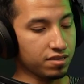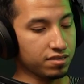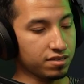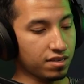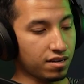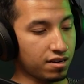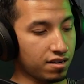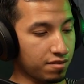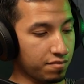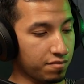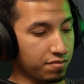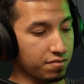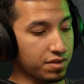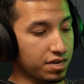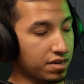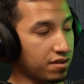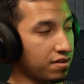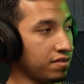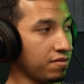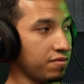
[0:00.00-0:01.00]
set up
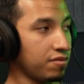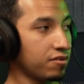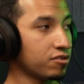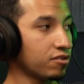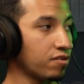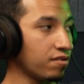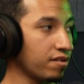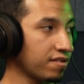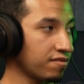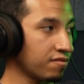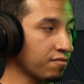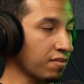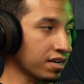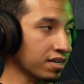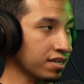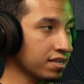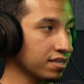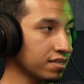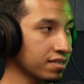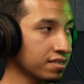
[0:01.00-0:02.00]
better in the future, right? For my
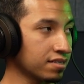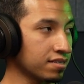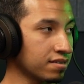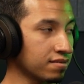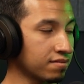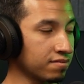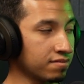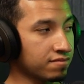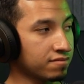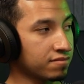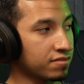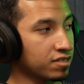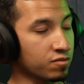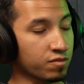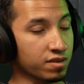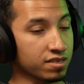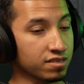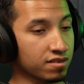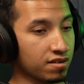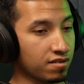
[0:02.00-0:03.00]
kids and just
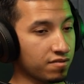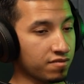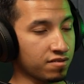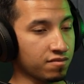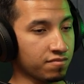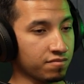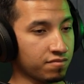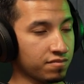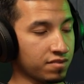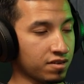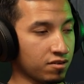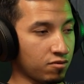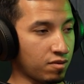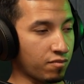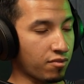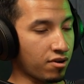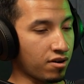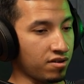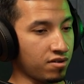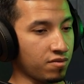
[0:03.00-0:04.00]
myself and, my
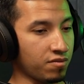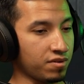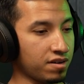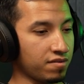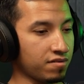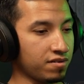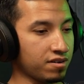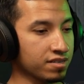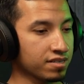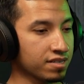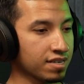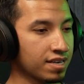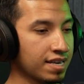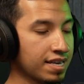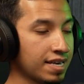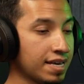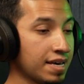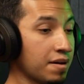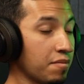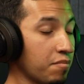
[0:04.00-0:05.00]
partner, whatever it is.
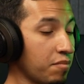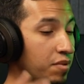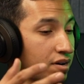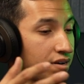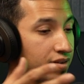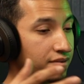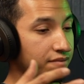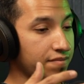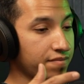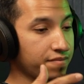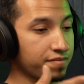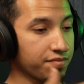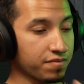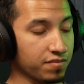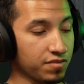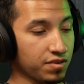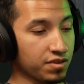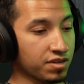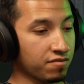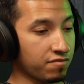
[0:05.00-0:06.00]
But
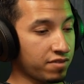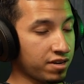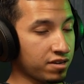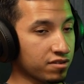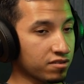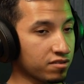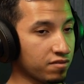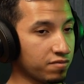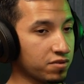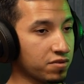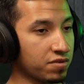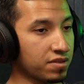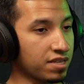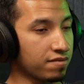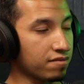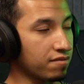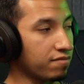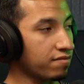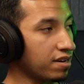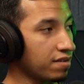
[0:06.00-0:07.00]
you can find yourself doing
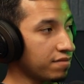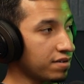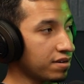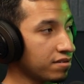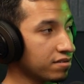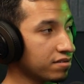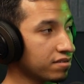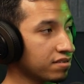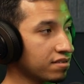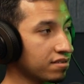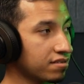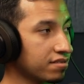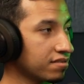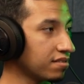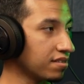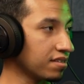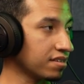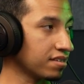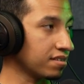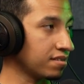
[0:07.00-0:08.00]
that for 5 years.
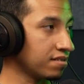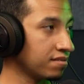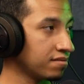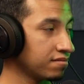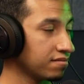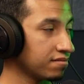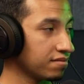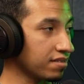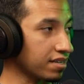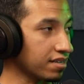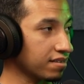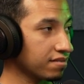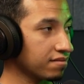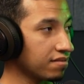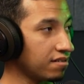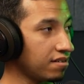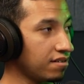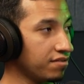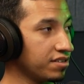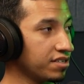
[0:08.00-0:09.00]
Like, like,
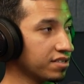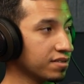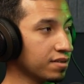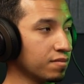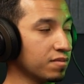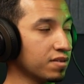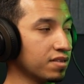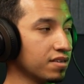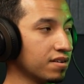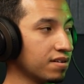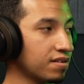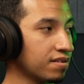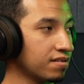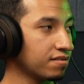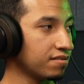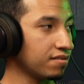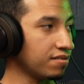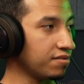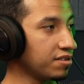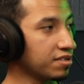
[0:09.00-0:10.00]
oh, this is going to be the year.
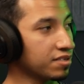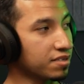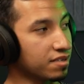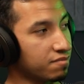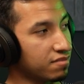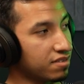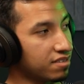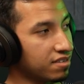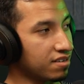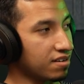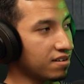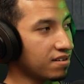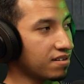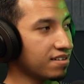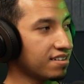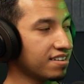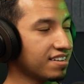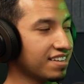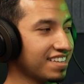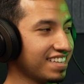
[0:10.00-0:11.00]
Oh, this is going to be the year.
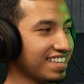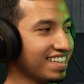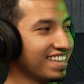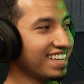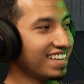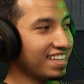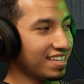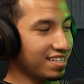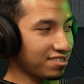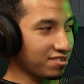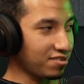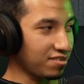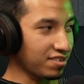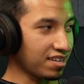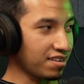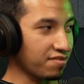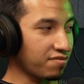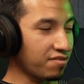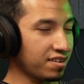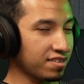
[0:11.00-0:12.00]
So you got
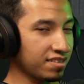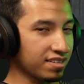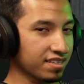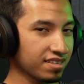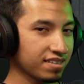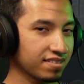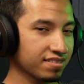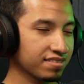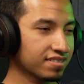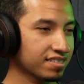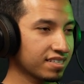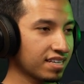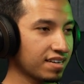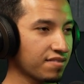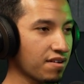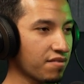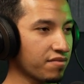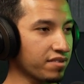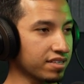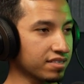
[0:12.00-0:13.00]
to find kind of
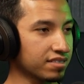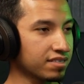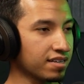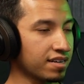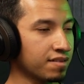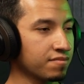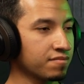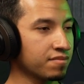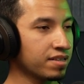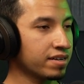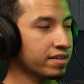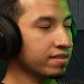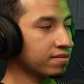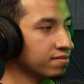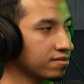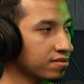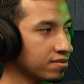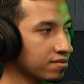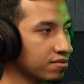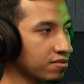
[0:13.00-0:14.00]
have like
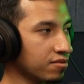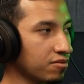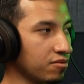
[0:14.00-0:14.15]
timelines